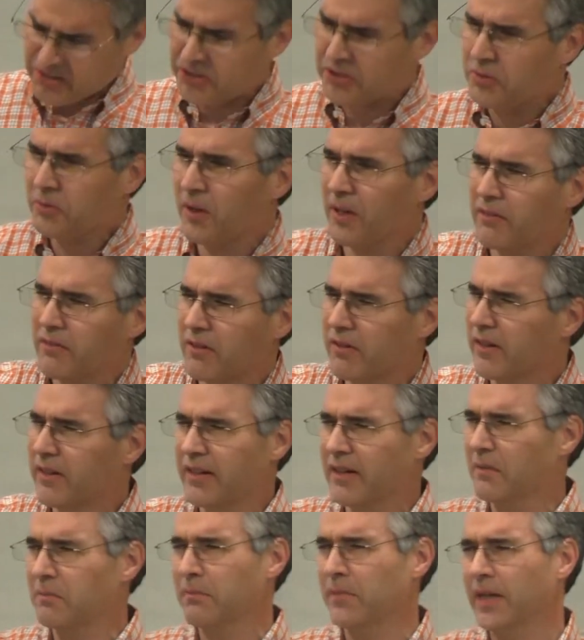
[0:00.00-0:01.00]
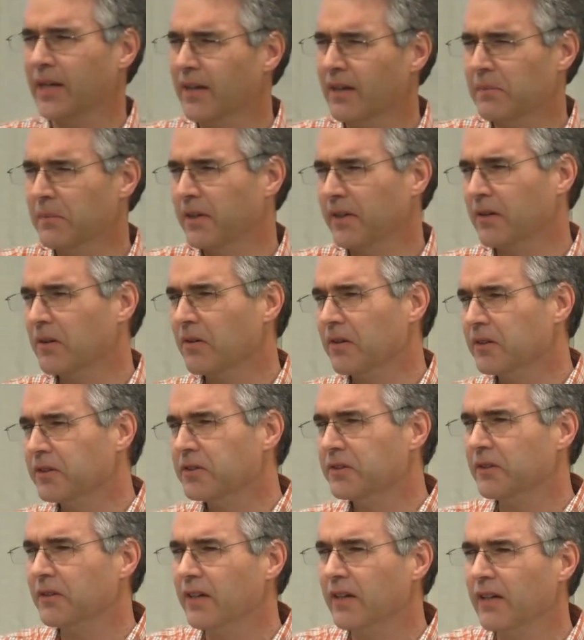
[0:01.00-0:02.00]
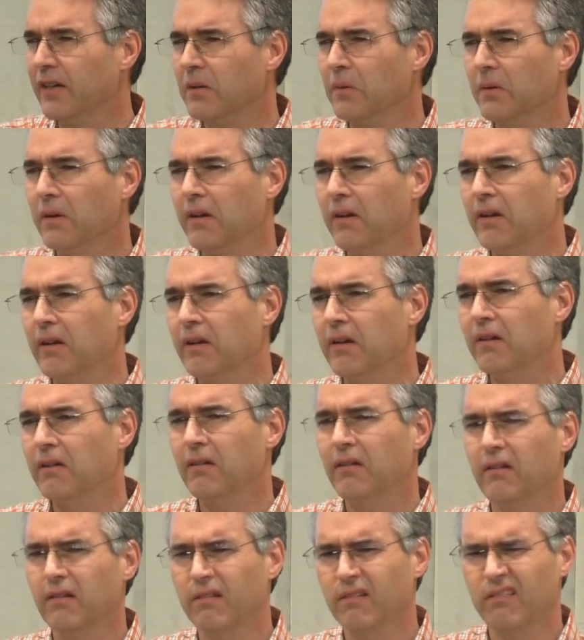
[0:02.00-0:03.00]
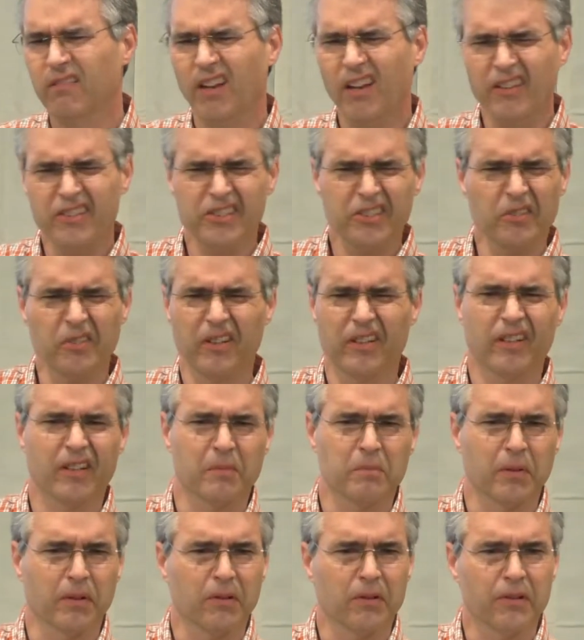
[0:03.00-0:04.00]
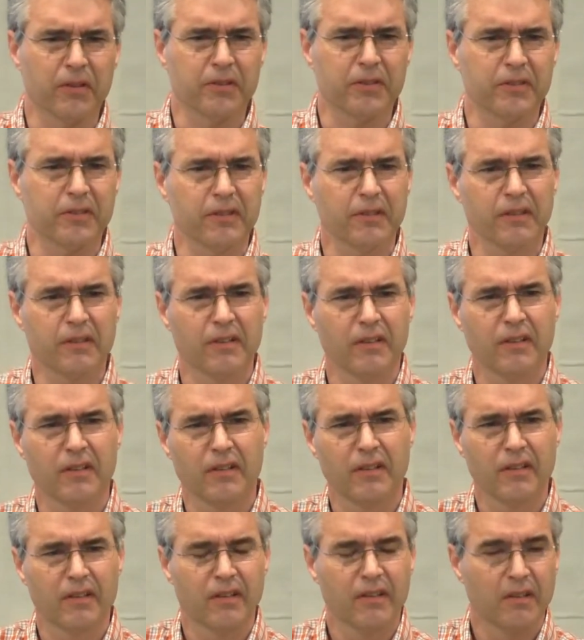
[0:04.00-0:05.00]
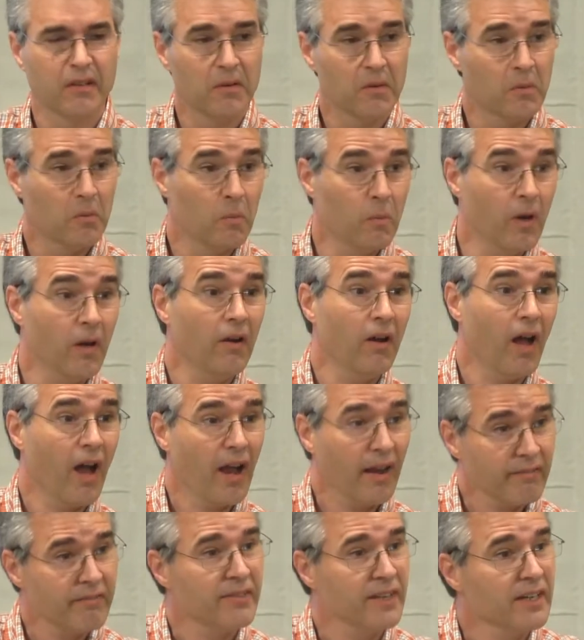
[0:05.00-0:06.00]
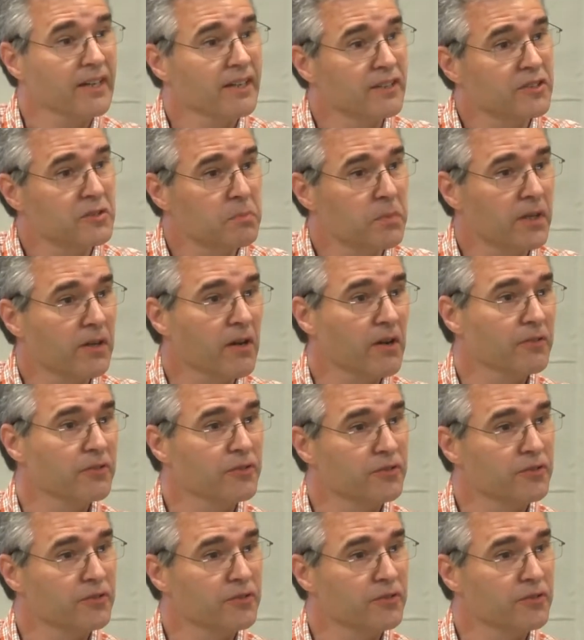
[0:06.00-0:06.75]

you ever end up becoming a Christian anyway? How'd you end up a Christian? Well, I think it's because